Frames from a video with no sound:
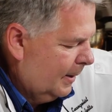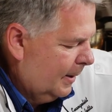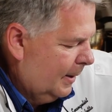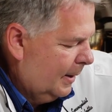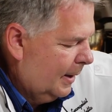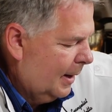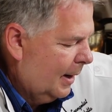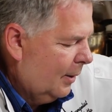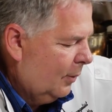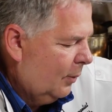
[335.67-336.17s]

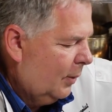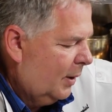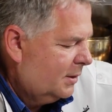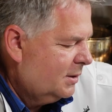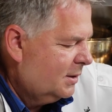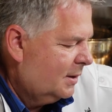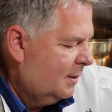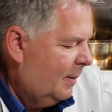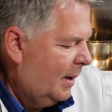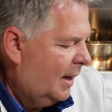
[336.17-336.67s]
And now
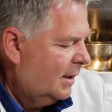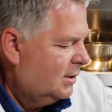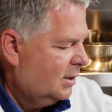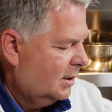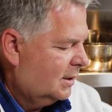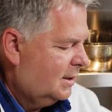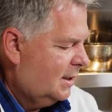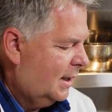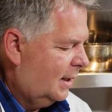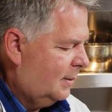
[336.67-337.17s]
watch the
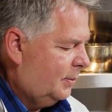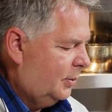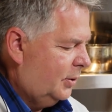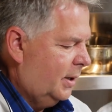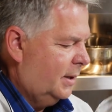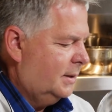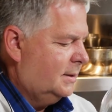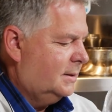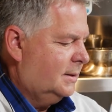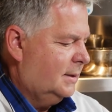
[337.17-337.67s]
magic take
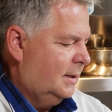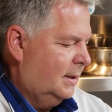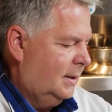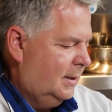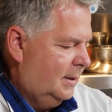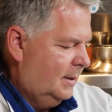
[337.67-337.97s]
place.